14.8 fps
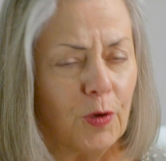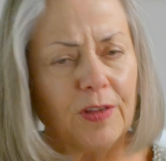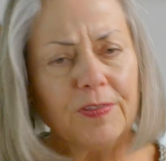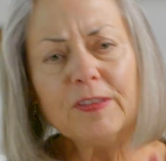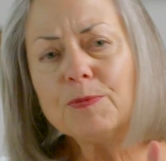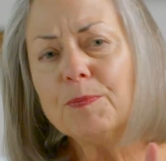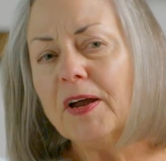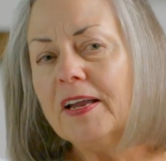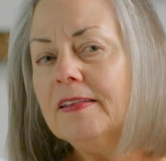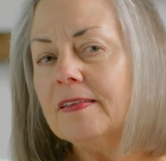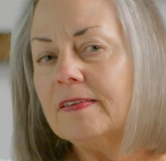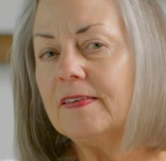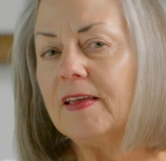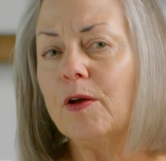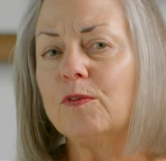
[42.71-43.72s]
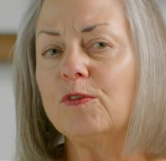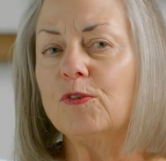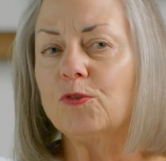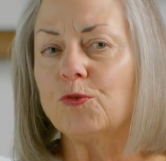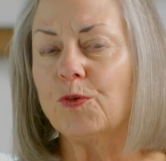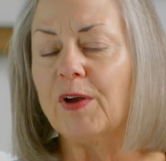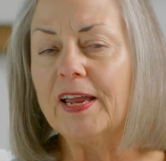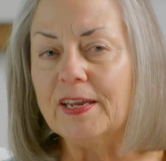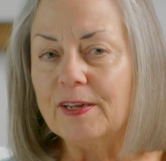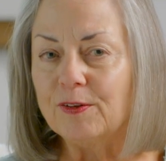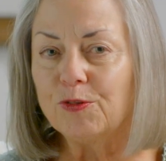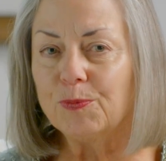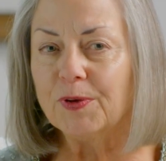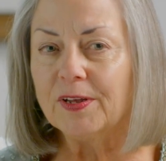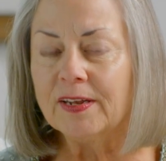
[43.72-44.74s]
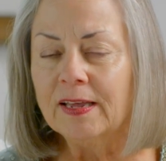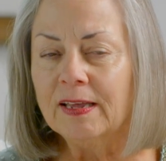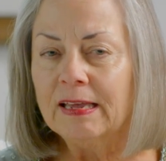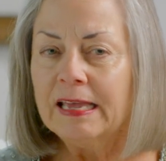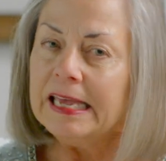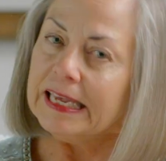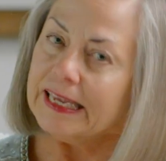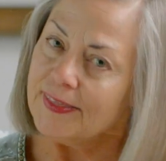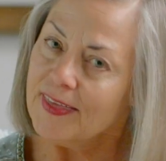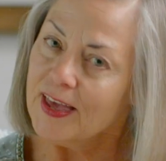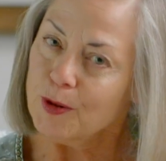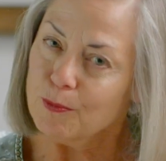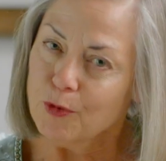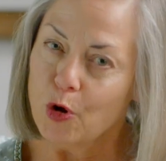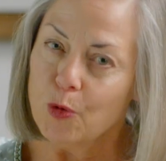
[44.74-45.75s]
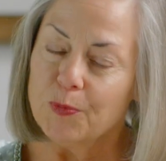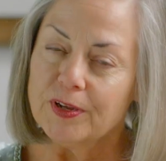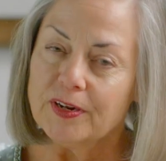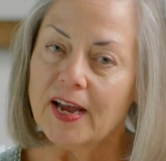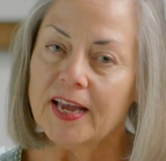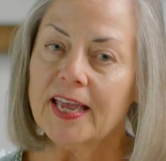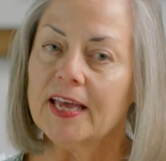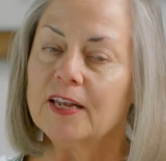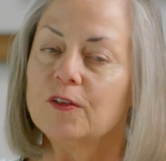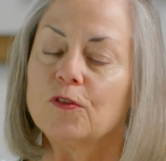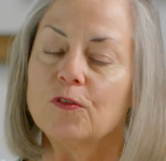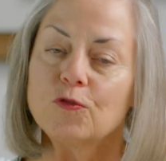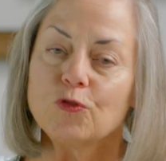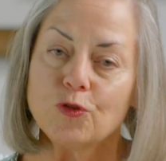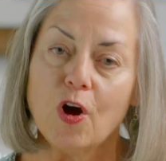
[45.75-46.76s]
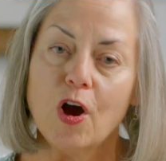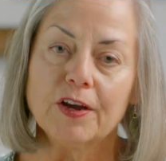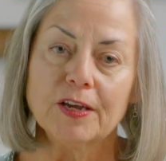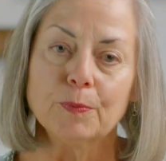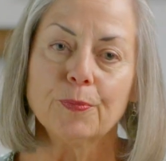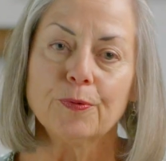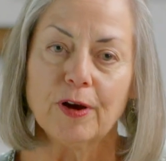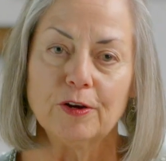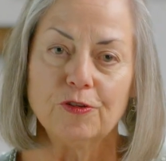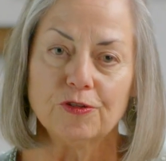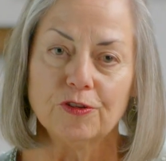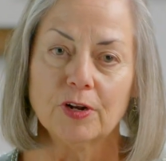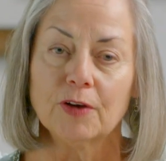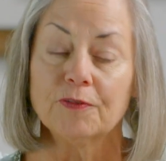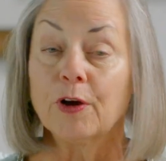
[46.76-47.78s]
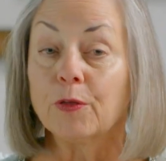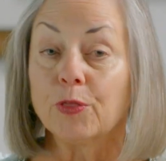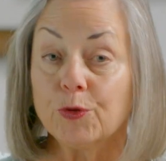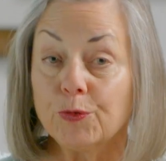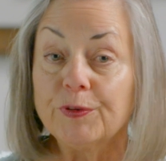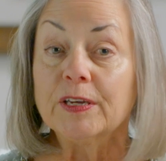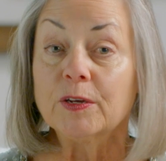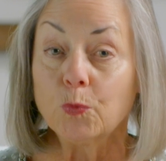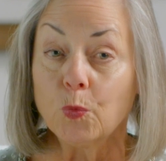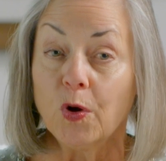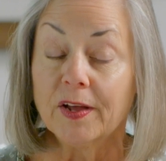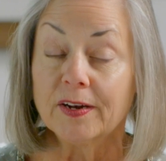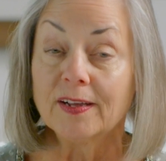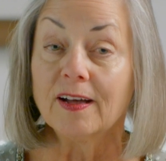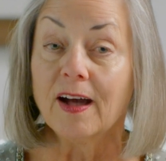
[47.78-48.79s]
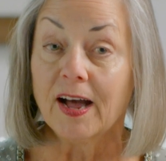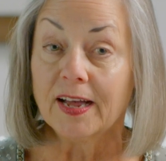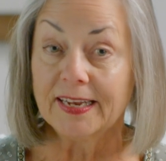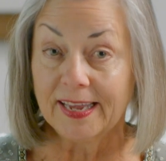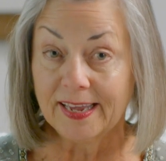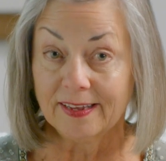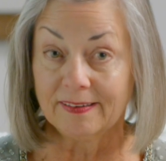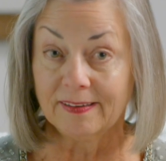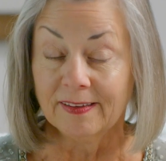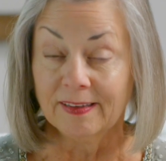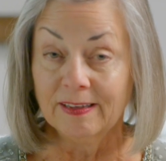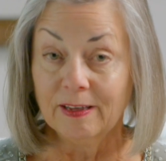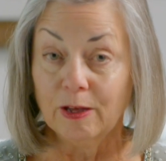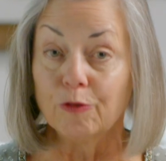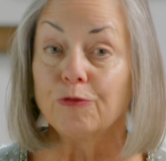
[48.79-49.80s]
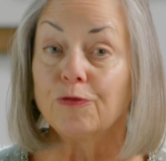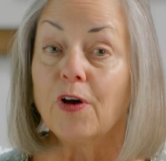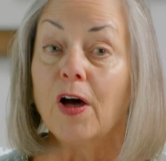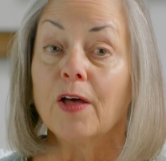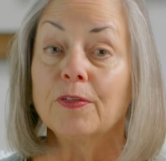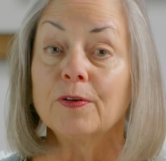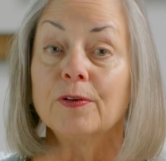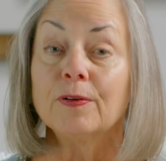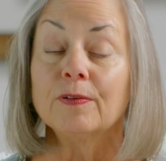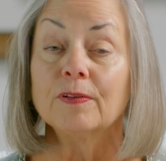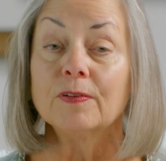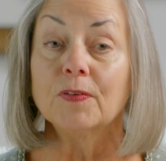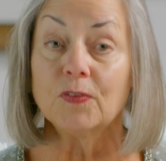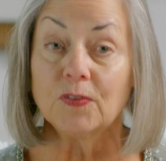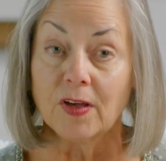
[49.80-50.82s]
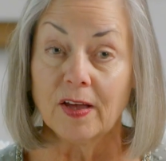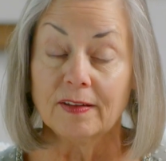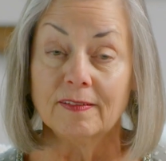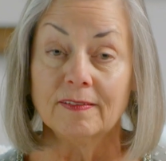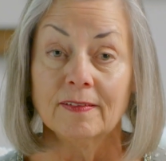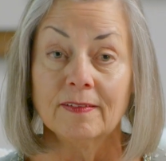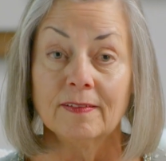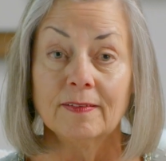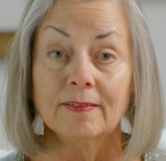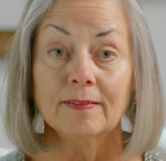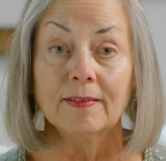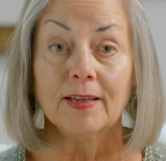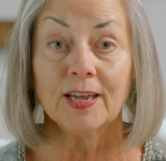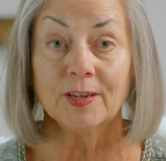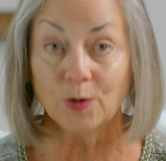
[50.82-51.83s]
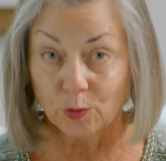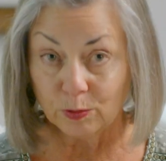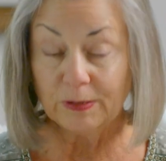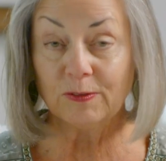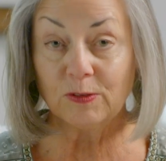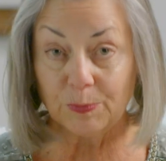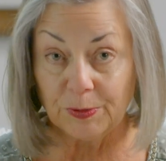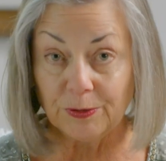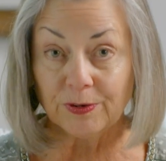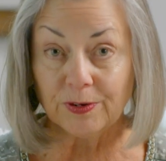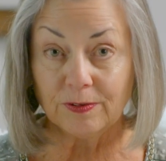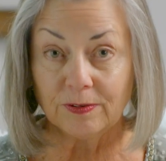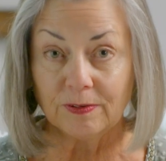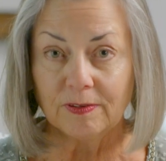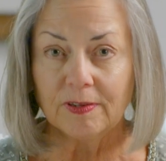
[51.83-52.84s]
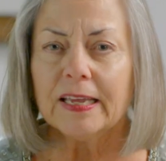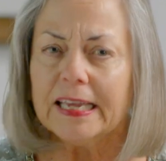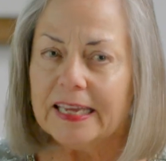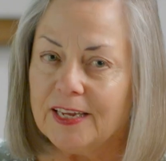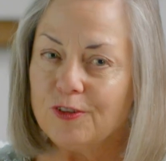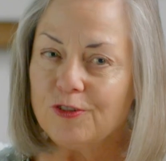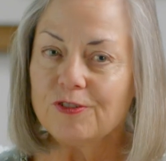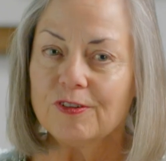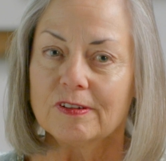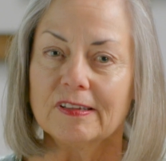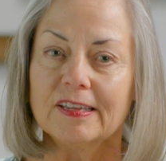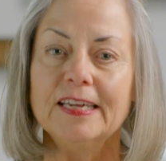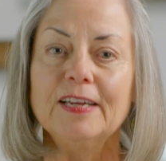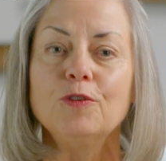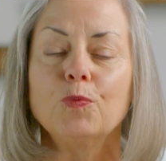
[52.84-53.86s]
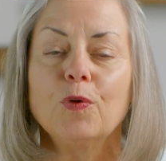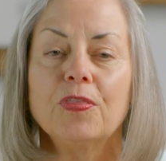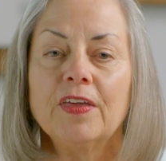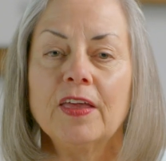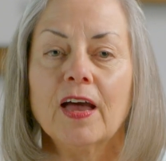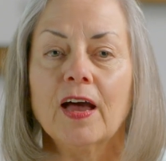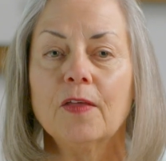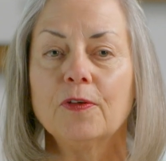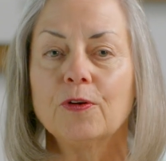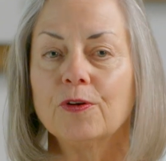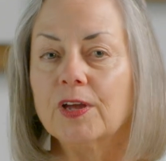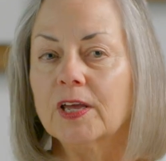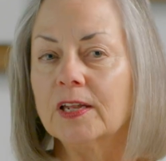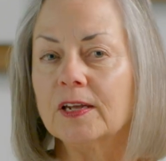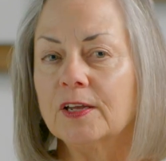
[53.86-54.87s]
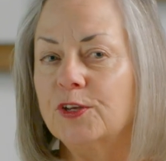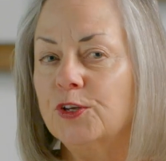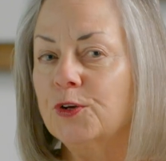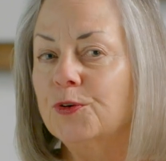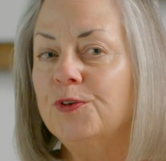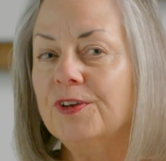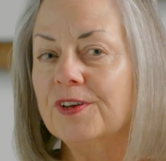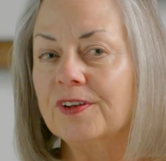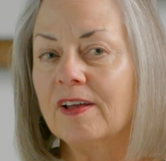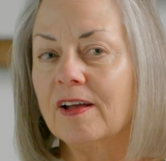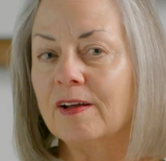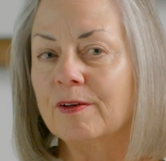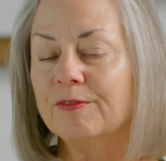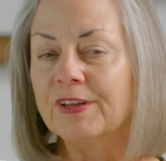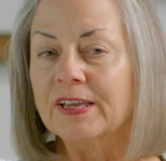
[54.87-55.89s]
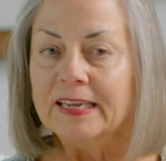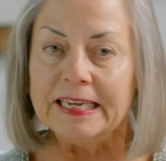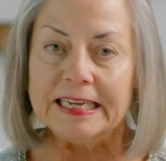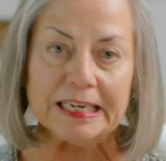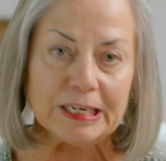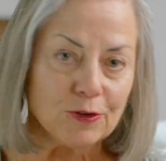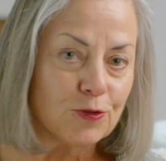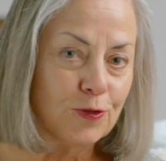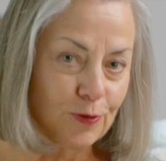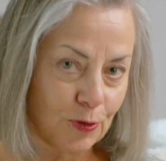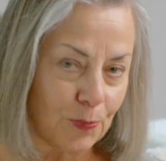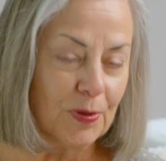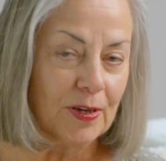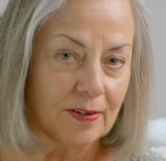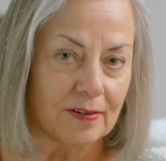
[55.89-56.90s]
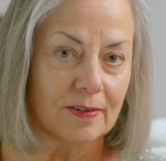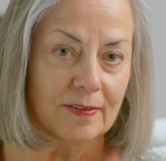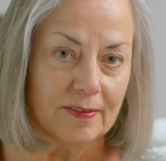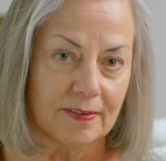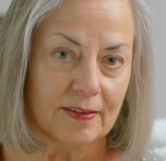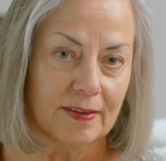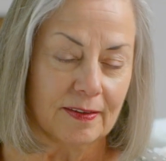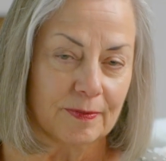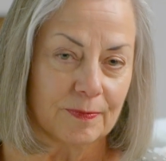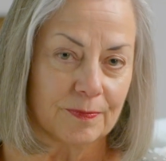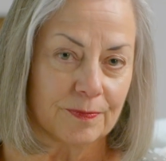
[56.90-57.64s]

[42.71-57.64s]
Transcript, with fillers: Okay, this might sound strange, but in that moment, I had a strong impression of our three in one Godhead a Father, Son, and Holy Spirit, each linked with the other in a union of interdependency.